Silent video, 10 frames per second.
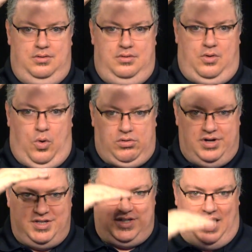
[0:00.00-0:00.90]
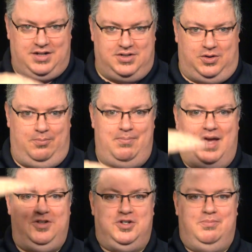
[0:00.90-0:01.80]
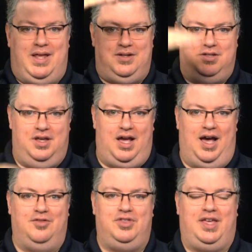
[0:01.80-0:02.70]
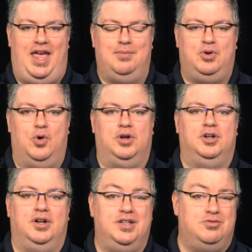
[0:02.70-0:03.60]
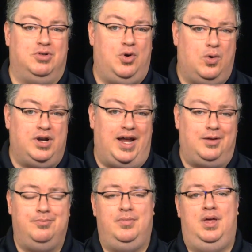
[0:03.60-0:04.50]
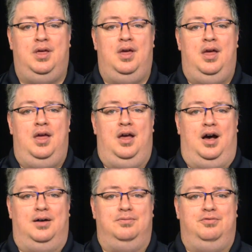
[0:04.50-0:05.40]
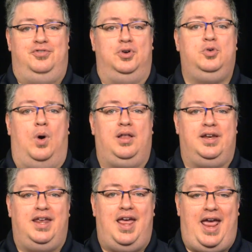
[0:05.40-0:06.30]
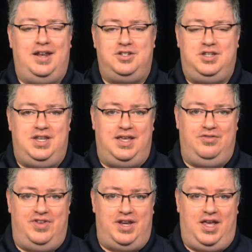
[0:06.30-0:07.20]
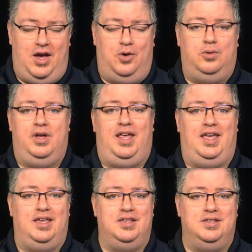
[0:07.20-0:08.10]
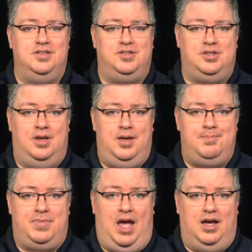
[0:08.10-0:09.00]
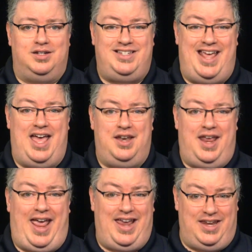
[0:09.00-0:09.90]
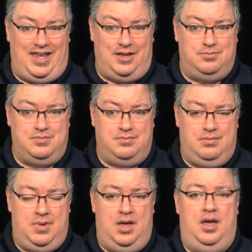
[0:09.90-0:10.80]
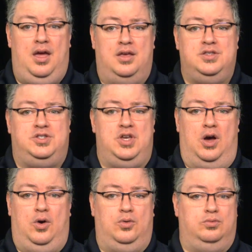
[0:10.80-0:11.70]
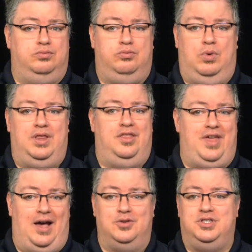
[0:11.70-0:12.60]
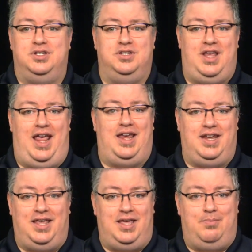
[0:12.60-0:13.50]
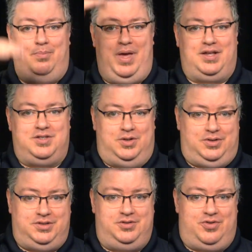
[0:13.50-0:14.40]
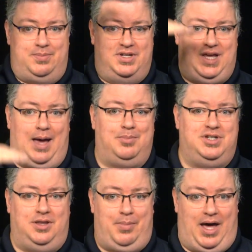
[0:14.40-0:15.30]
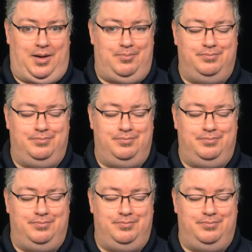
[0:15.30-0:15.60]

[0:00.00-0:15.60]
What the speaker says: horizontal measurement of the camcorder is recording. Full quality HD video is 1080, so 1080 pixels from the top to the bottom.